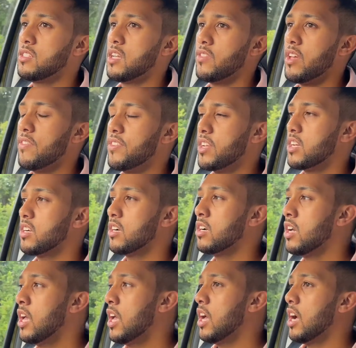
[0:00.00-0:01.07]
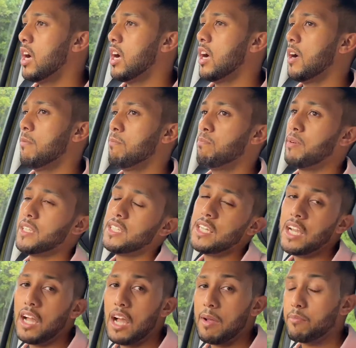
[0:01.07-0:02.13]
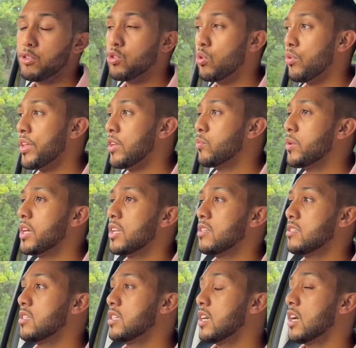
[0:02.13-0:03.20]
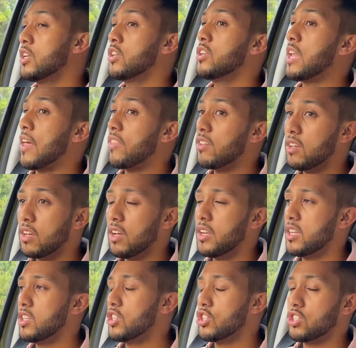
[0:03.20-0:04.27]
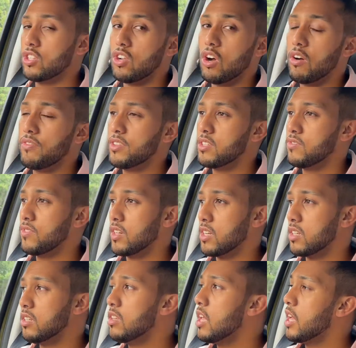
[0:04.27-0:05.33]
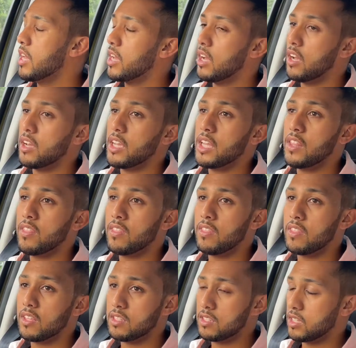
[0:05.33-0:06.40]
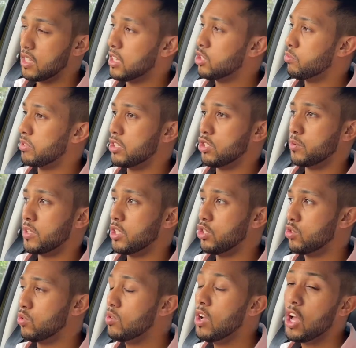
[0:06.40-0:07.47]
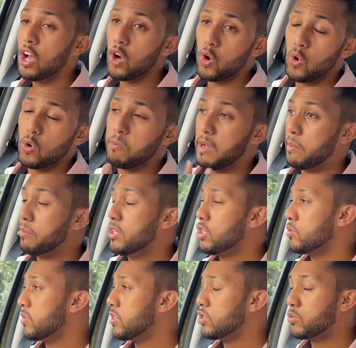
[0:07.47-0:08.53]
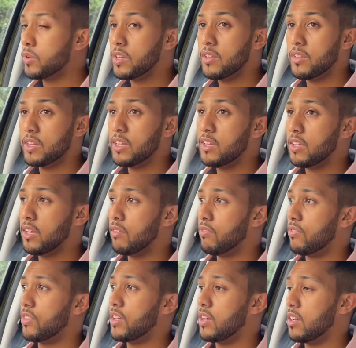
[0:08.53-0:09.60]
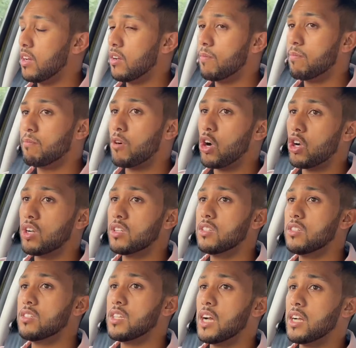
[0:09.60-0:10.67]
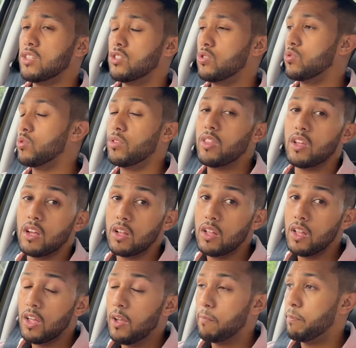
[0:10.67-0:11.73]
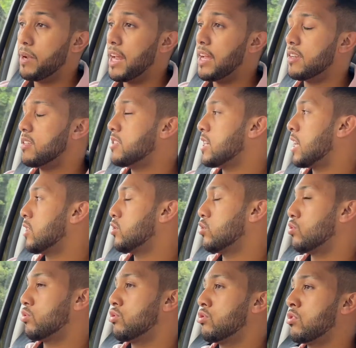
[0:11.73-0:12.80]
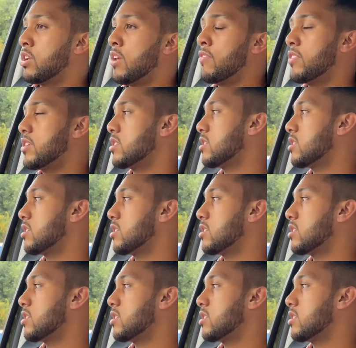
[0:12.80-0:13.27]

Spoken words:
Africa. But I'm sure that we're going to see another rendition of this vehicle in this year 2022, or maybe 2023 if the market decides to, the brand decides to give this